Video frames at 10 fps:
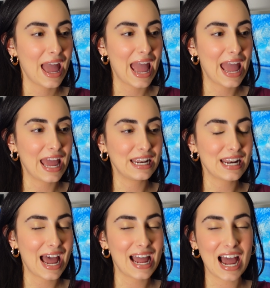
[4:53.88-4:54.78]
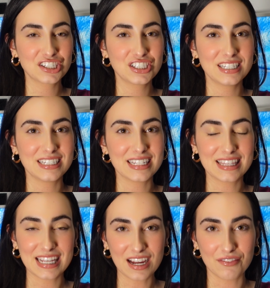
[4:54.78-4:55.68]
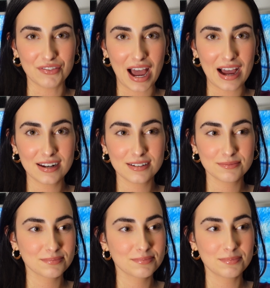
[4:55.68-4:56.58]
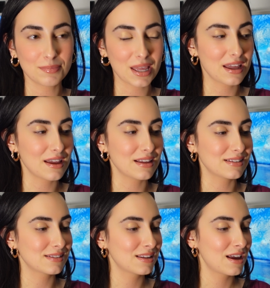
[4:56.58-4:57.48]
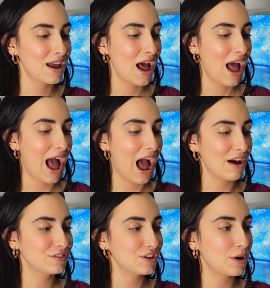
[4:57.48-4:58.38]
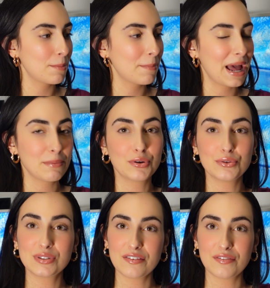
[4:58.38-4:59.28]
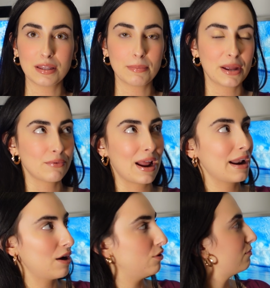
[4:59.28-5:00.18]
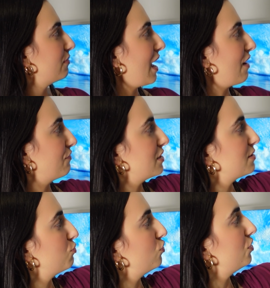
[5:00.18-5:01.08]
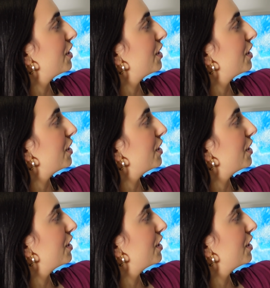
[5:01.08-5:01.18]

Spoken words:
And I actually didn't think of that because after my Prusa filament ran out, I have this spool